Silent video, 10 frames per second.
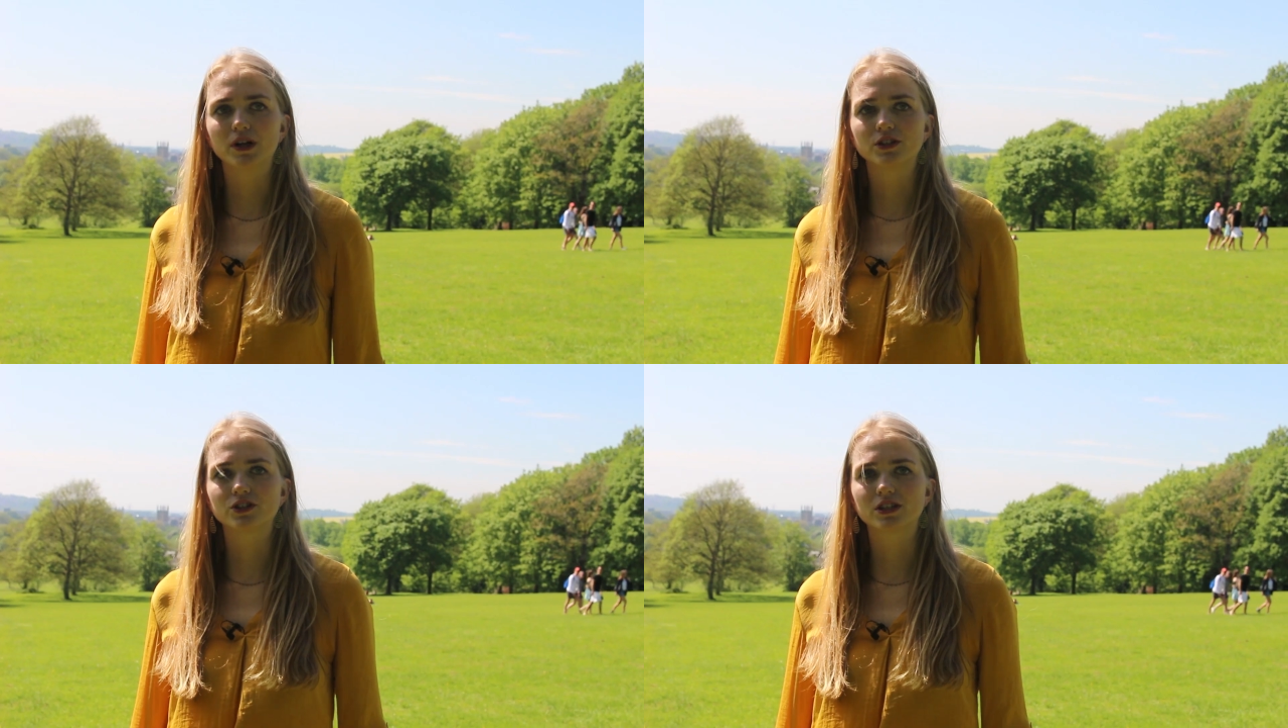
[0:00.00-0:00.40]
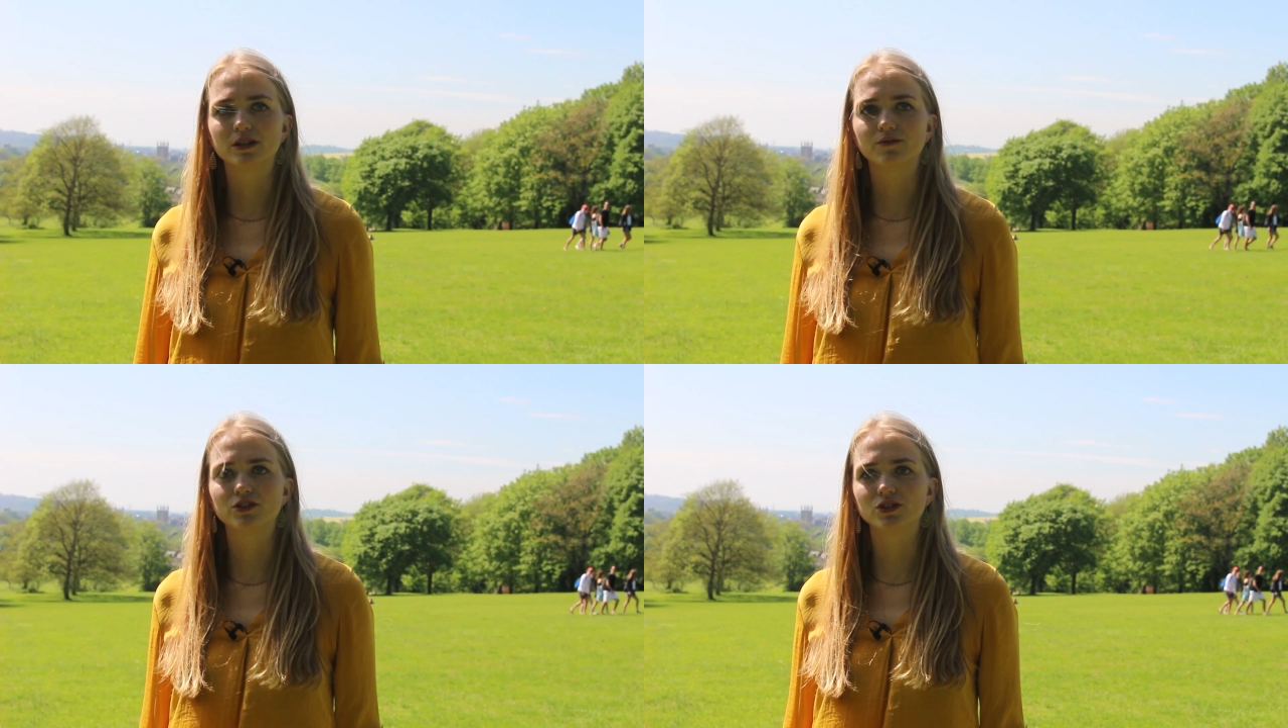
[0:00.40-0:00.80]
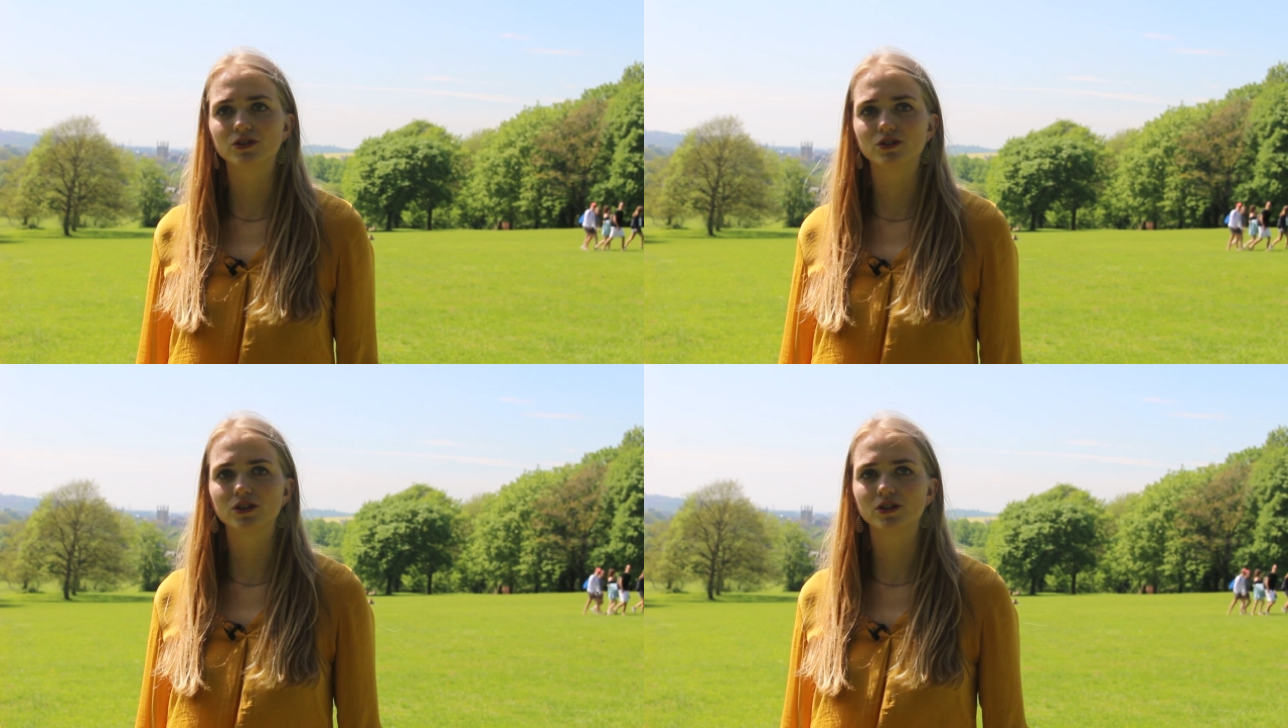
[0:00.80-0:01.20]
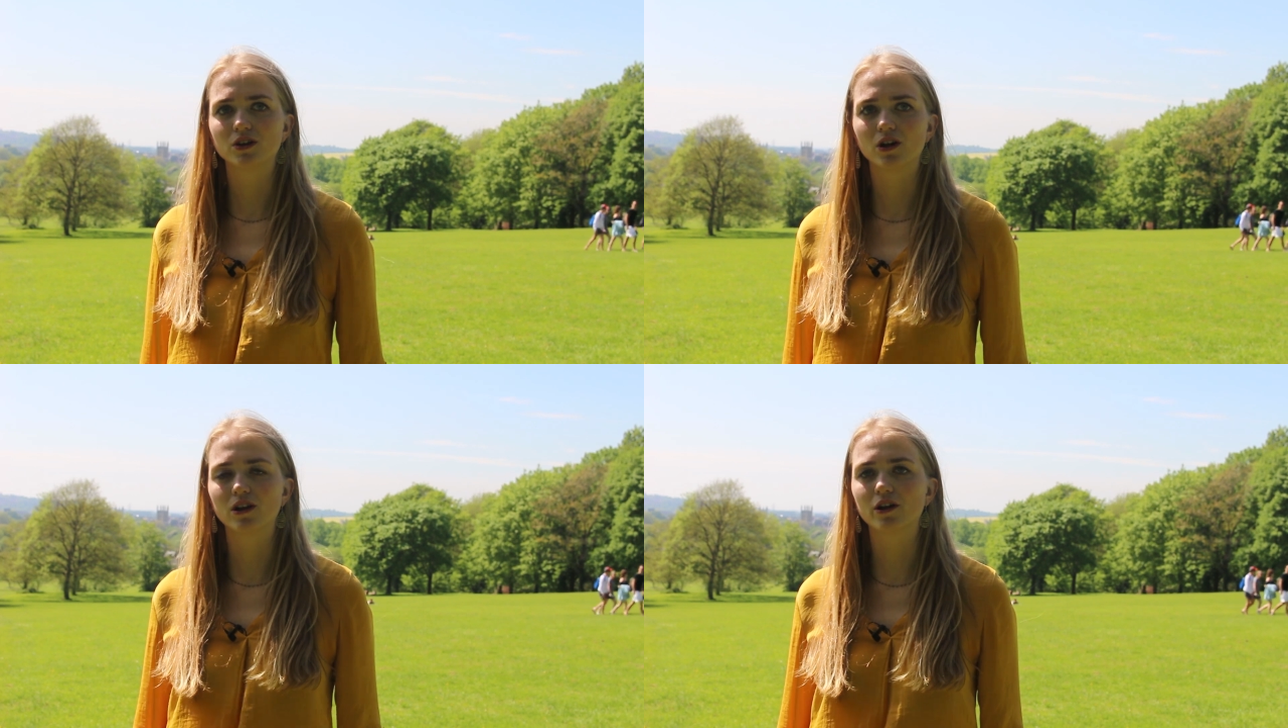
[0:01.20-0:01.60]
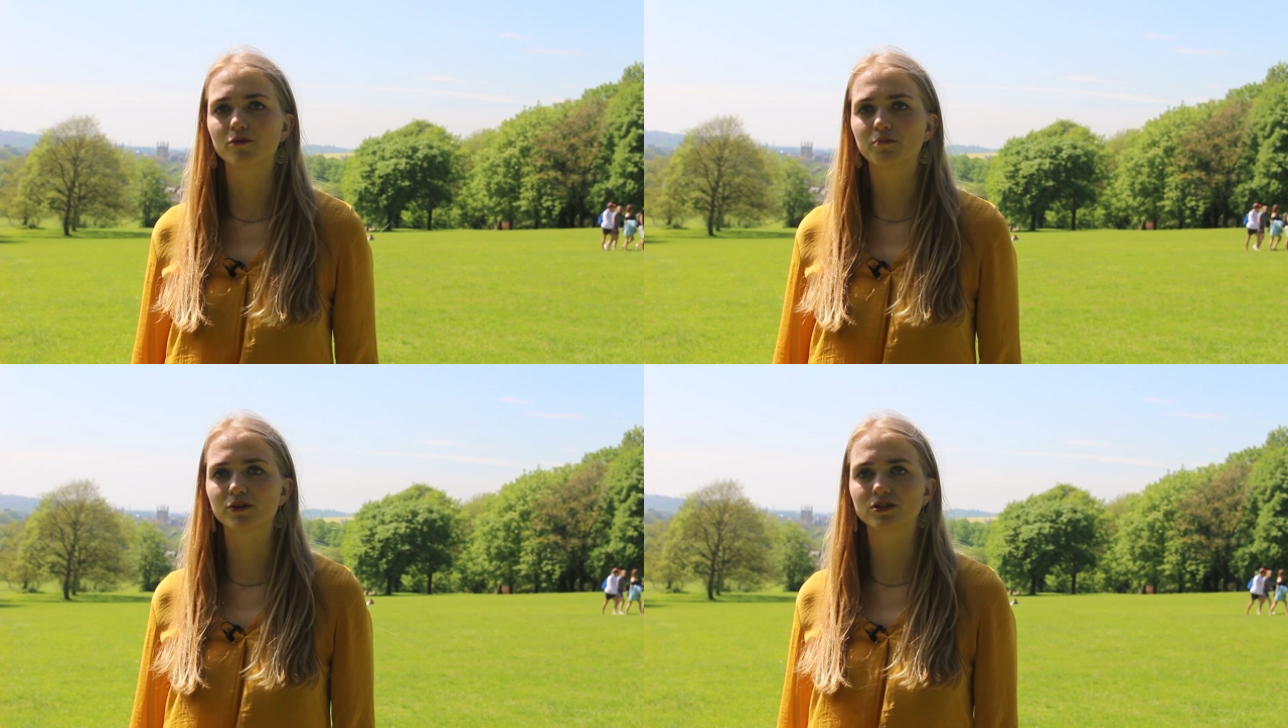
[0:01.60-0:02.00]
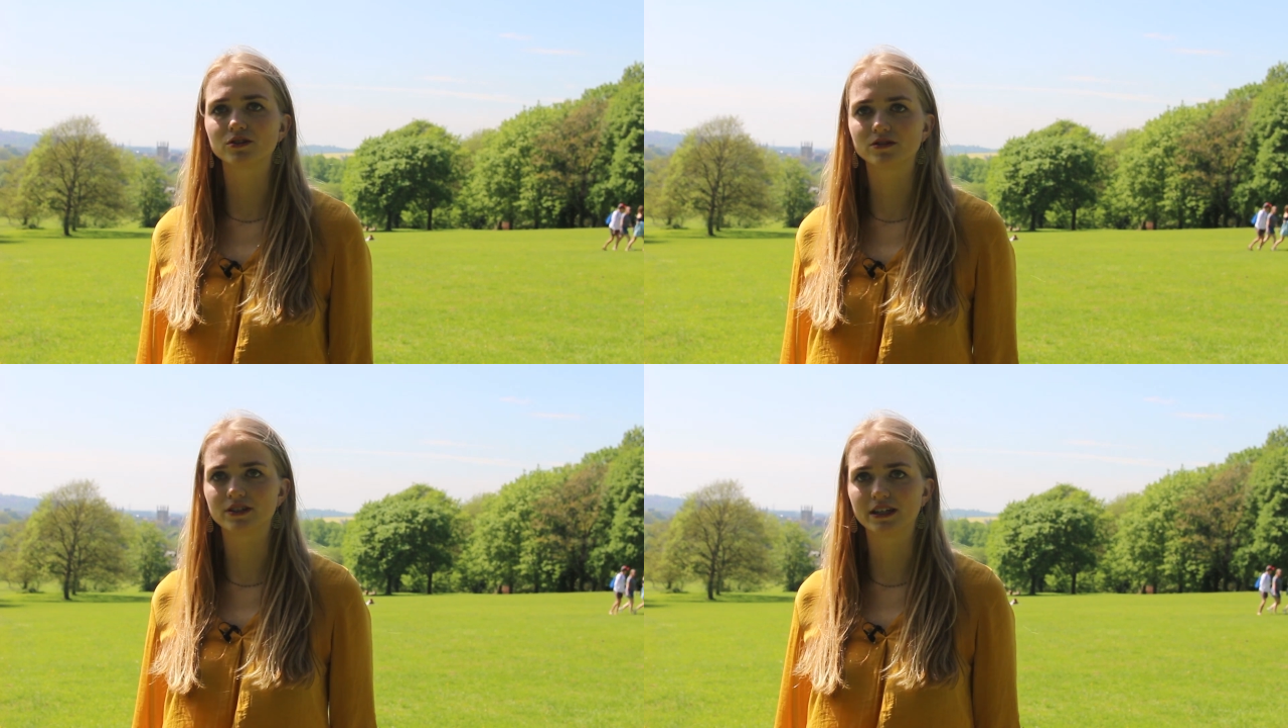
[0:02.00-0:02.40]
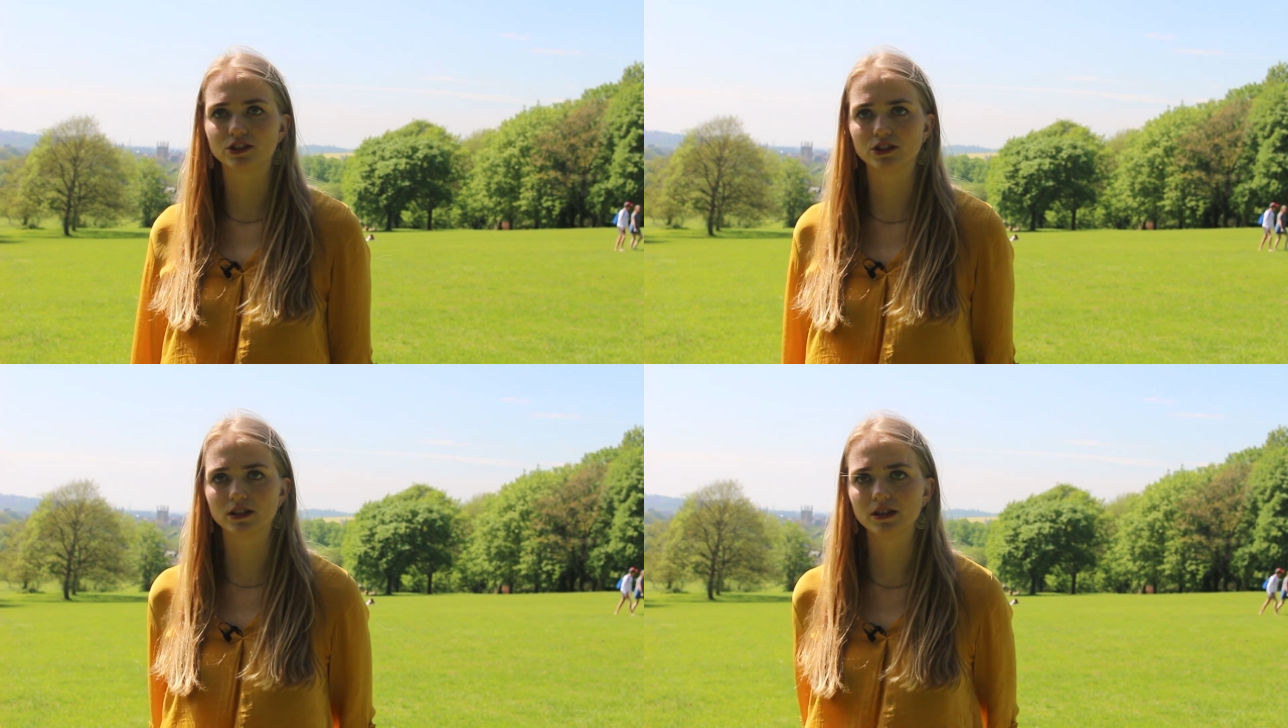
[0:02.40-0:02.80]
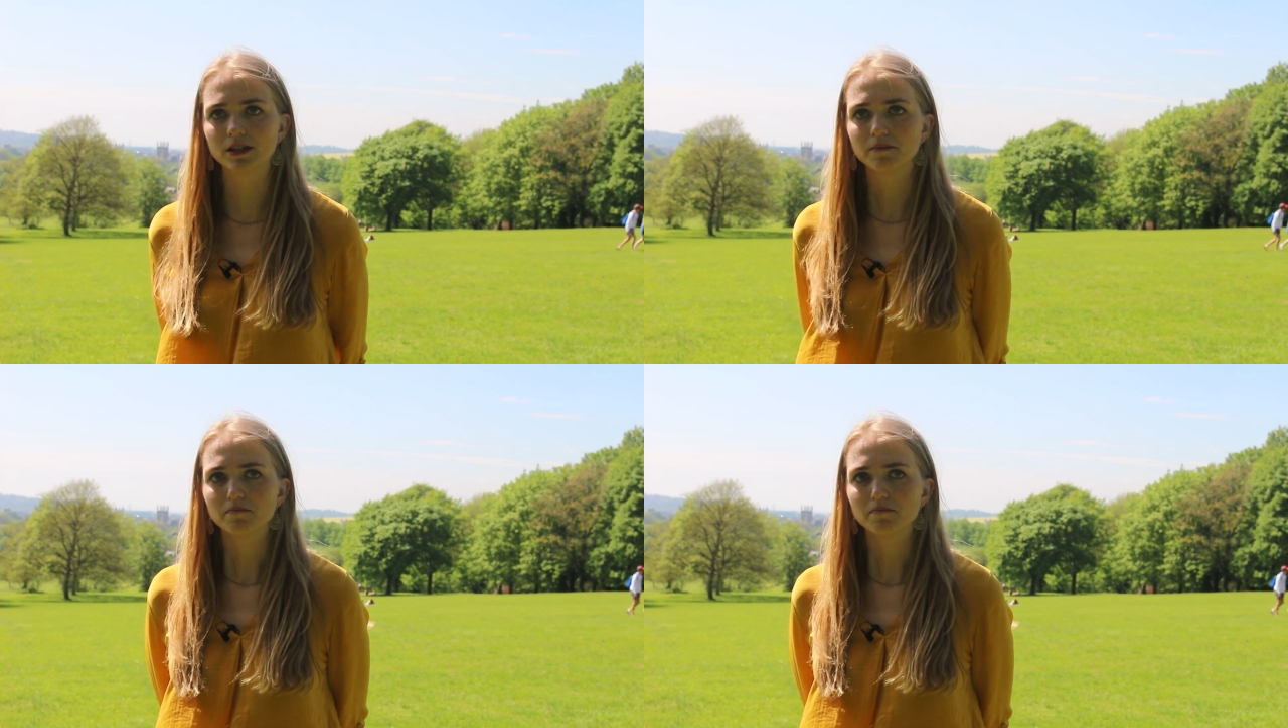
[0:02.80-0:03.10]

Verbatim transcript: which gives you a lot of personal attention,